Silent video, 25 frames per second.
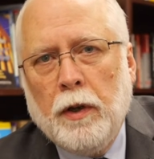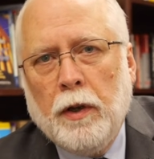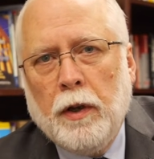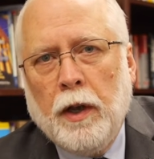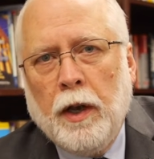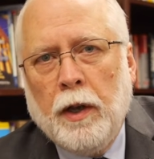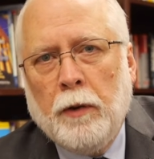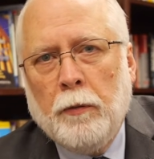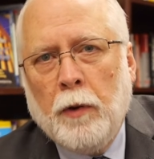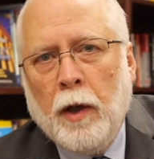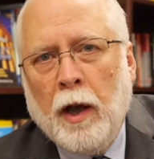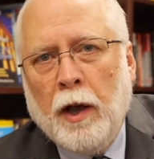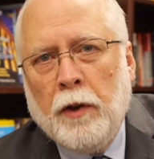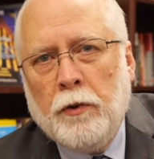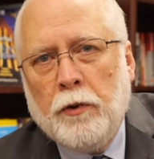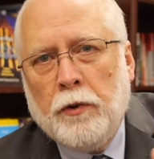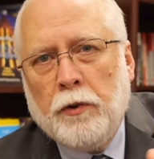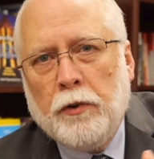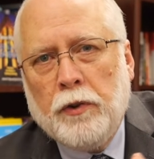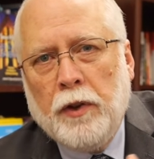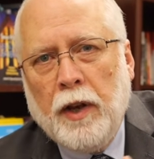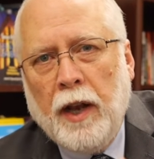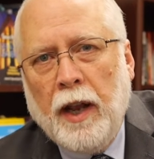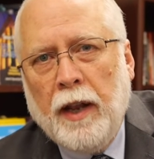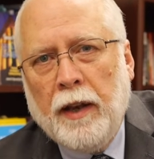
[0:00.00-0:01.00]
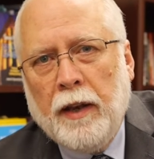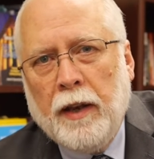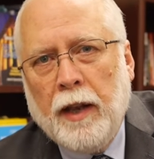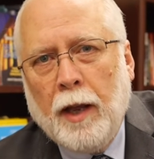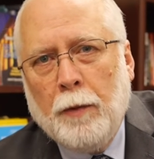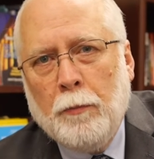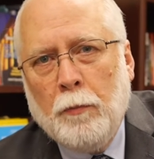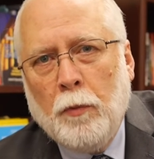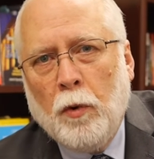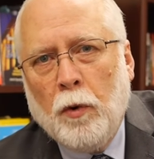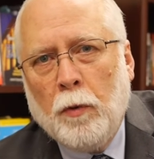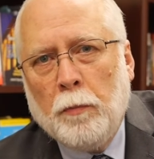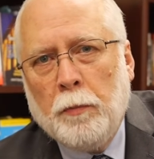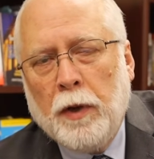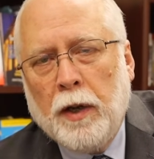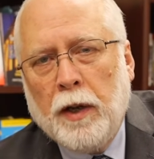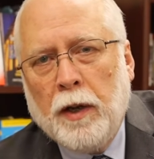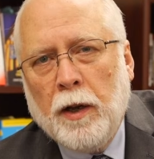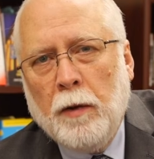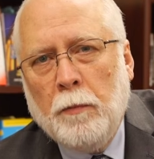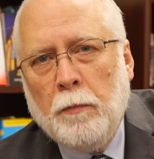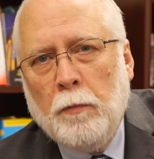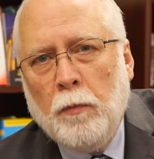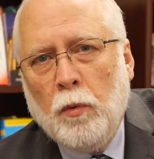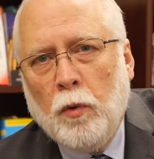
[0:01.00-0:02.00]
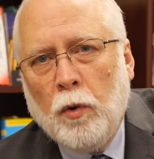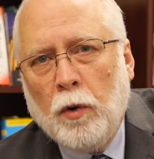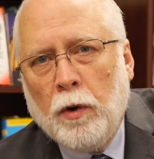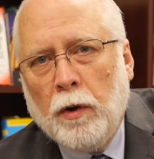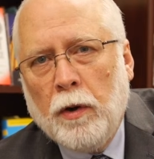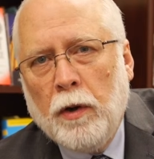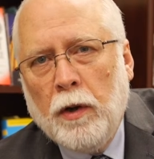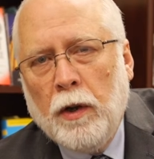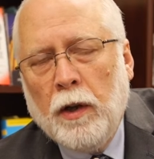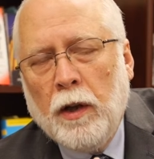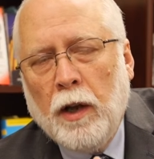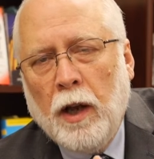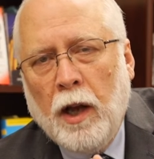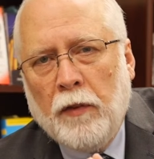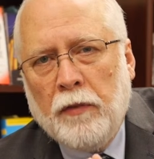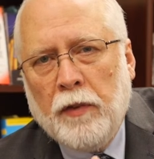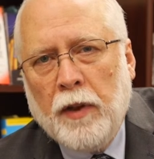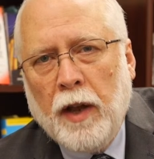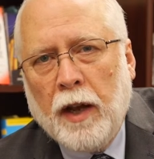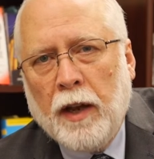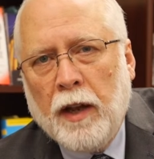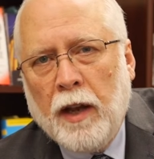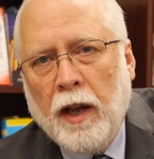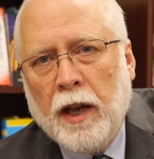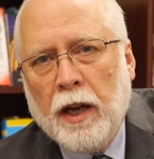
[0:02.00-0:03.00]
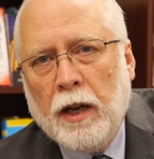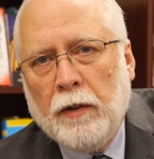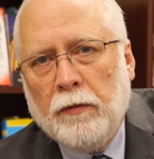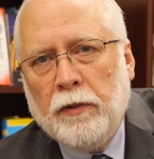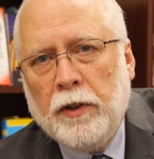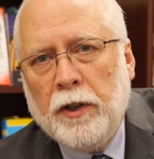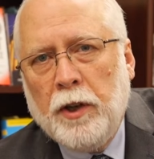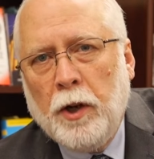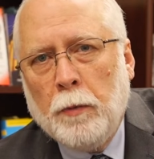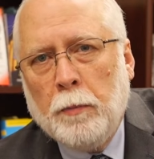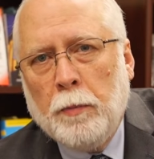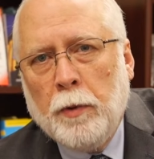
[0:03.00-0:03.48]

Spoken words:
and understand that more and become more of that kind of leader,